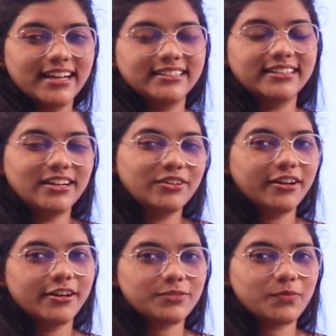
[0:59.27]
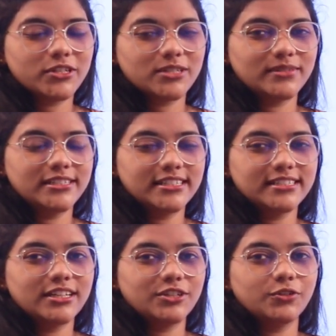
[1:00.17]
and the day-to-day
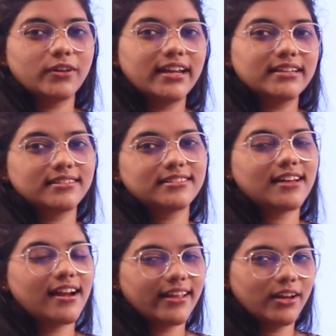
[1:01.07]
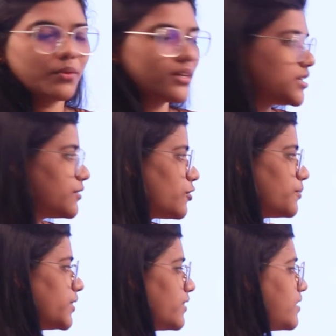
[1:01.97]
responsibilities that you can start elevating
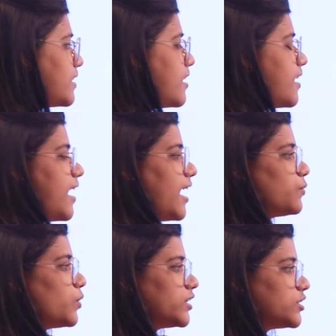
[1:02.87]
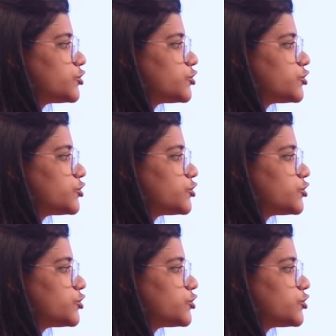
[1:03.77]
from here, and what are